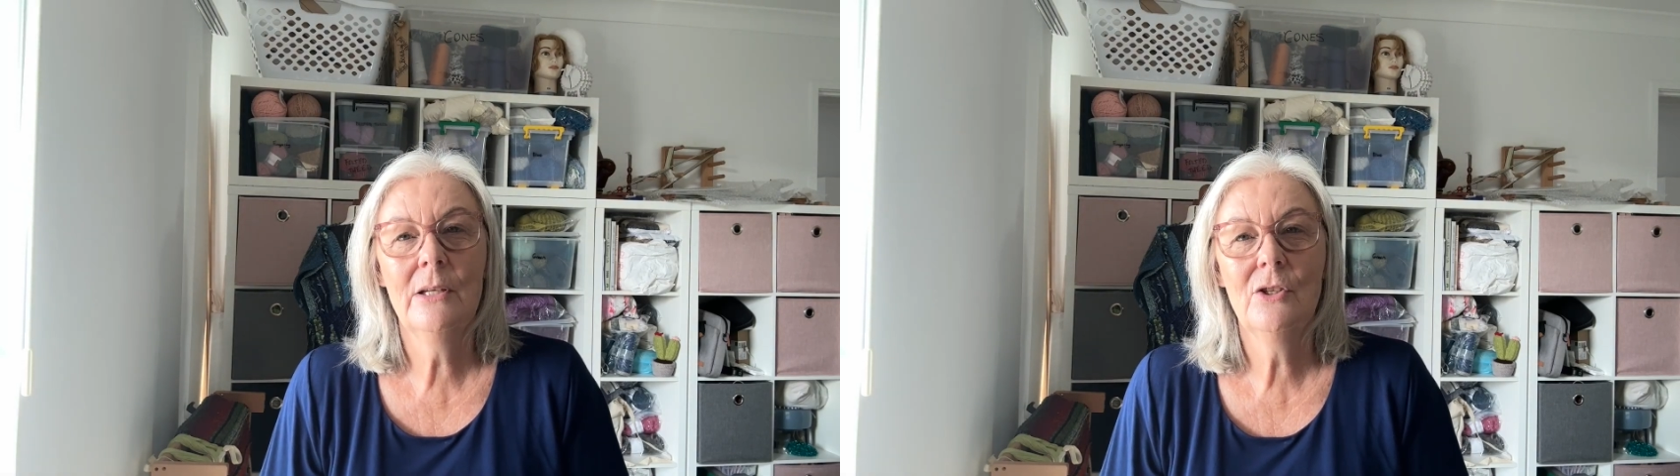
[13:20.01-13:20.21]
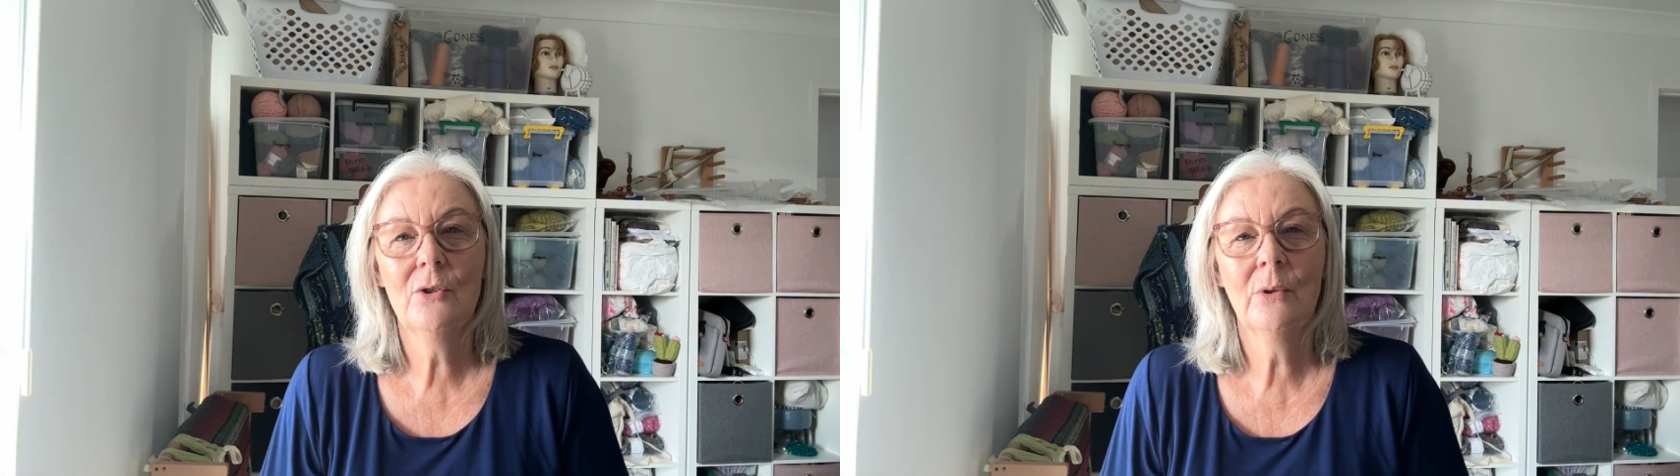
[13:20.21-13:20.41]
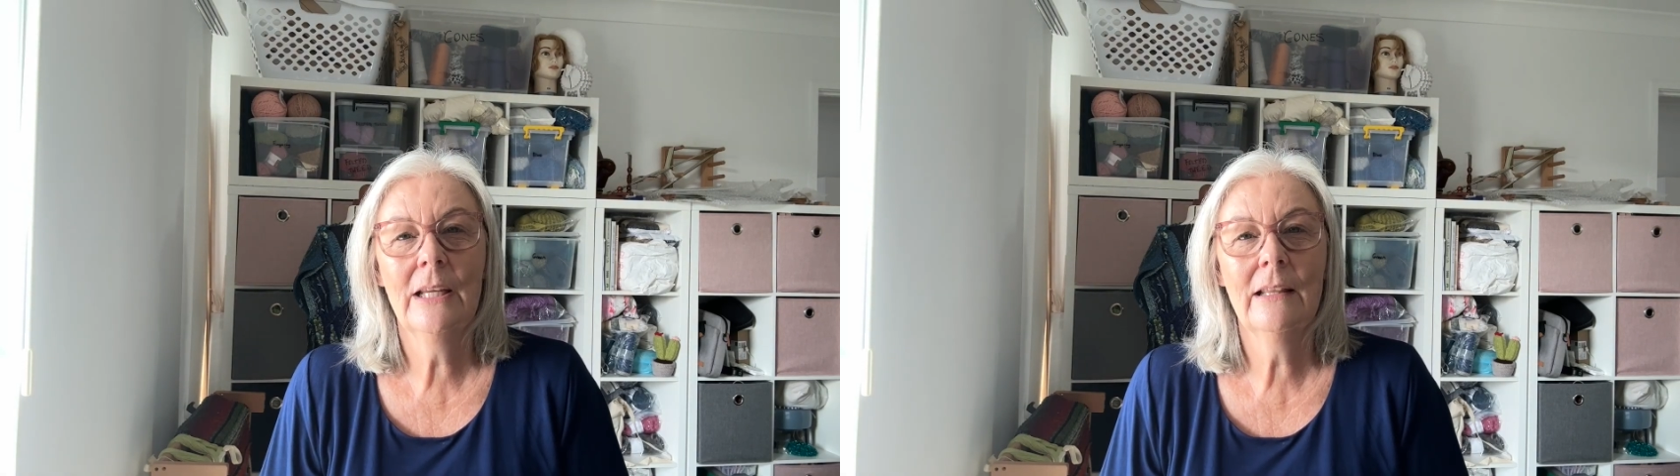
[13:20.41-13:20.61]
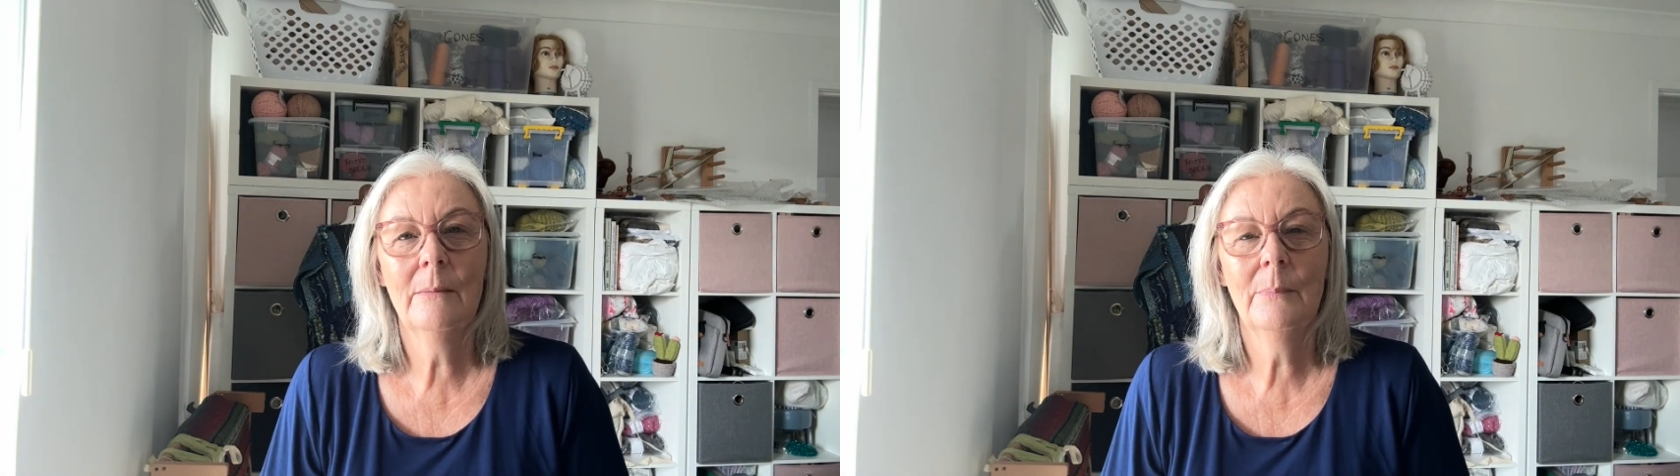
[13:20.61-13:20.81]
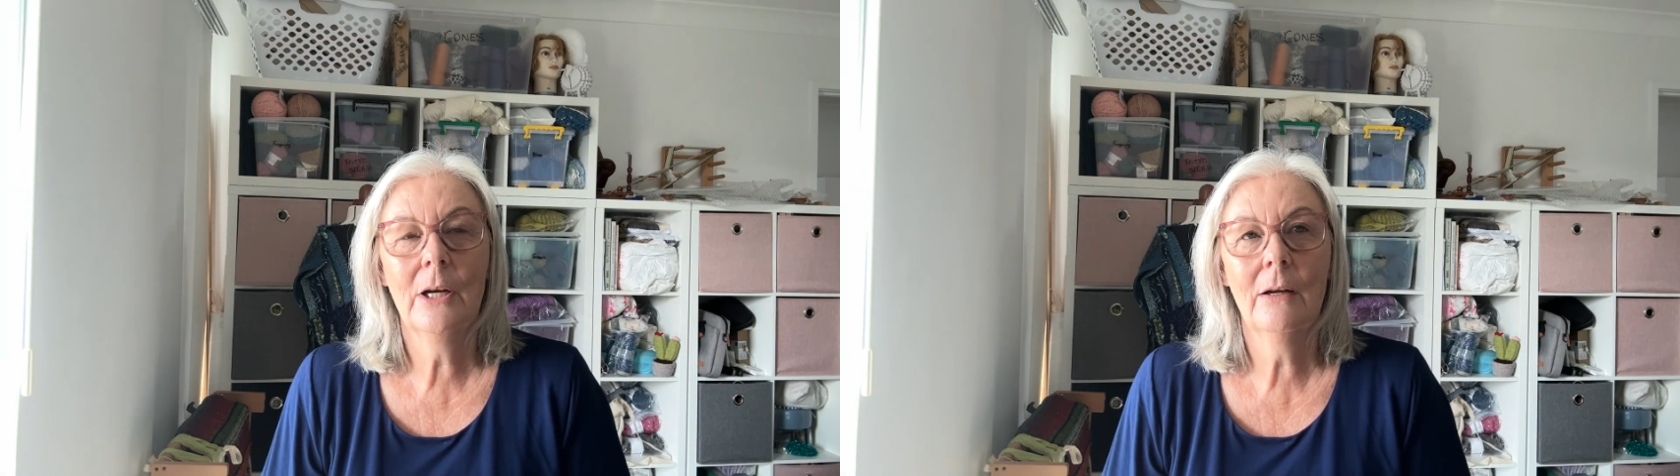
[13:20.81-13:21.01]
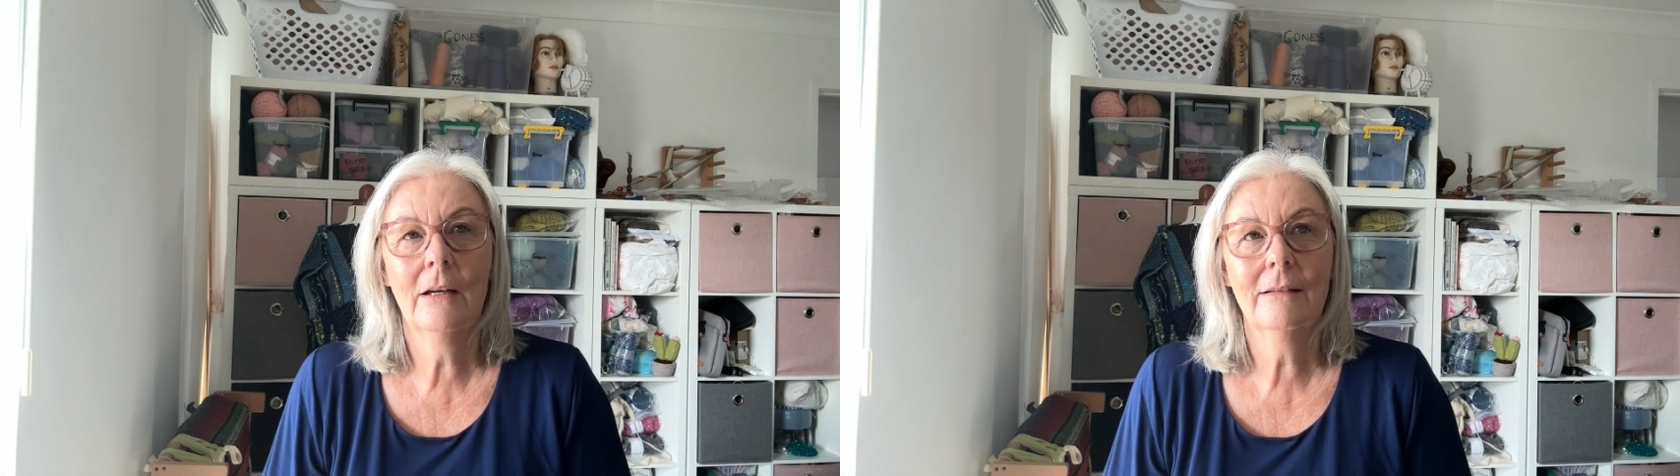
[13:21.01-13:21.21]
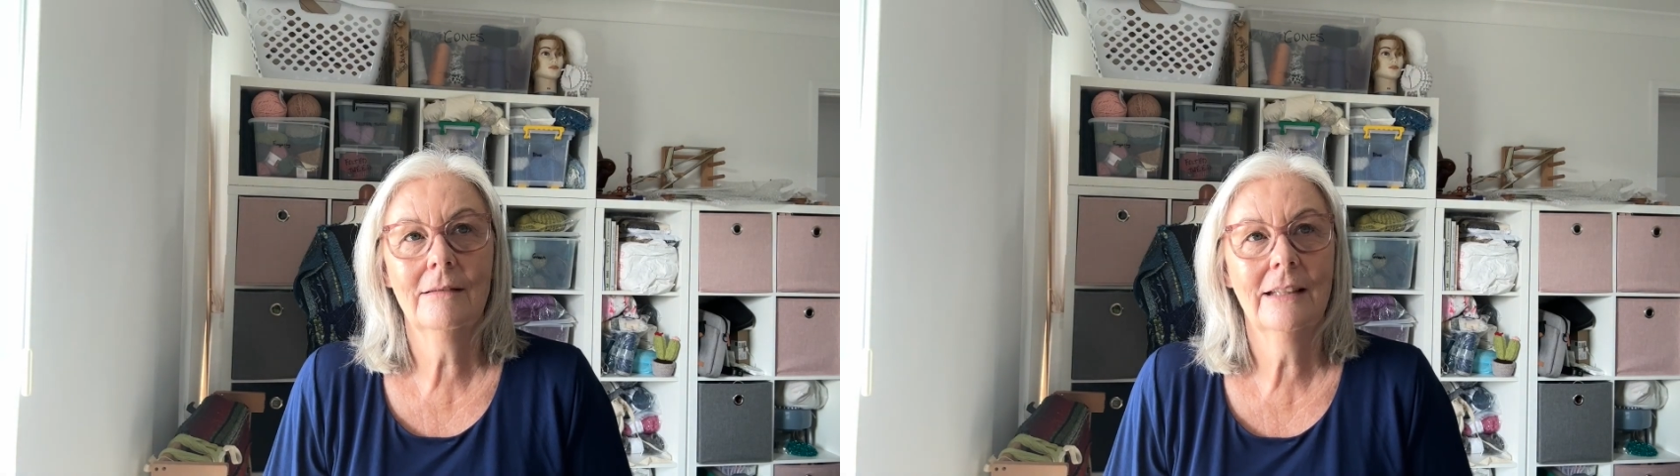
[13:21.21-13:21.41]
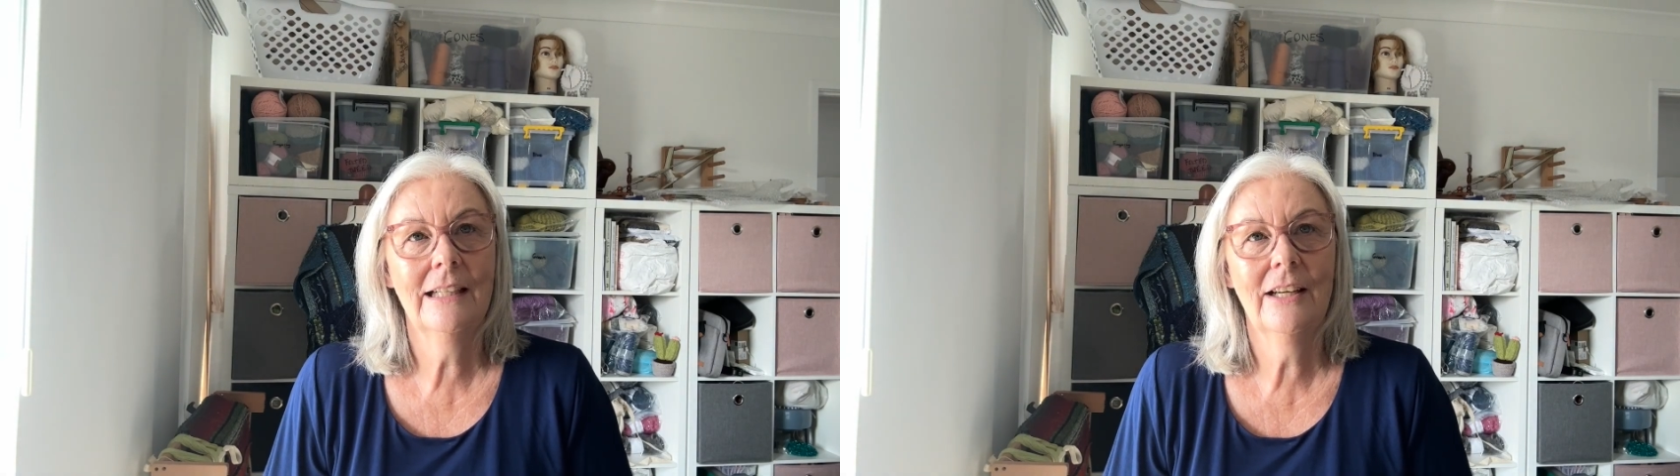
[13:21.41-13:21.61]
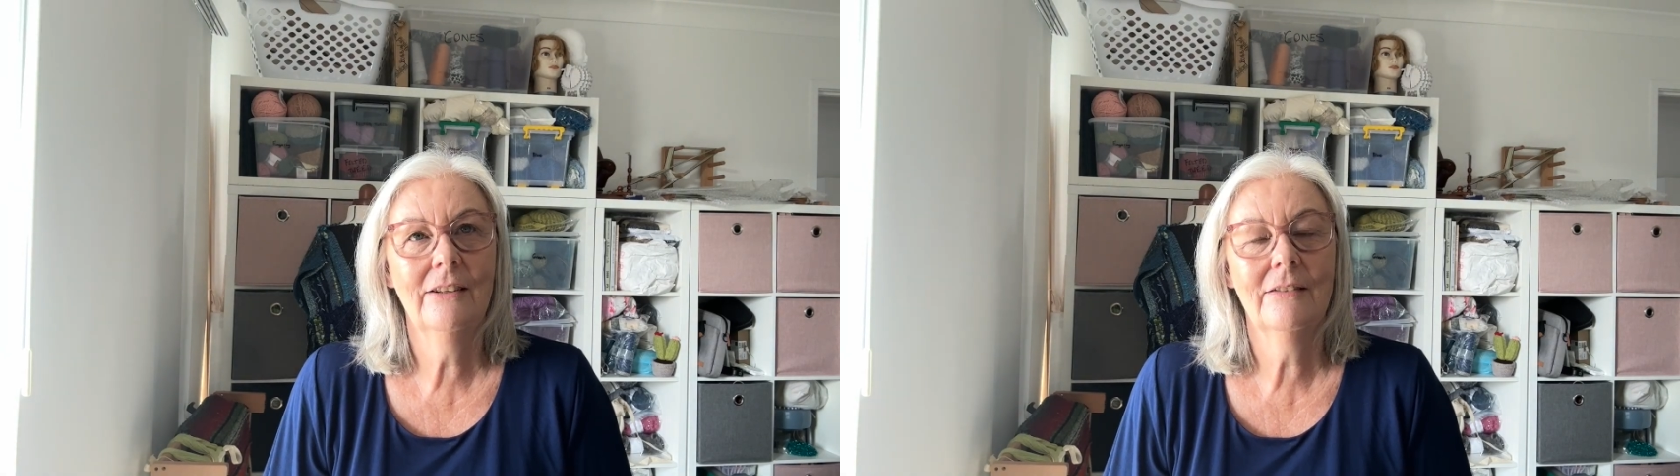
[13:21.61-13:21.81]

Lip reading: enjoying them, but I don't know.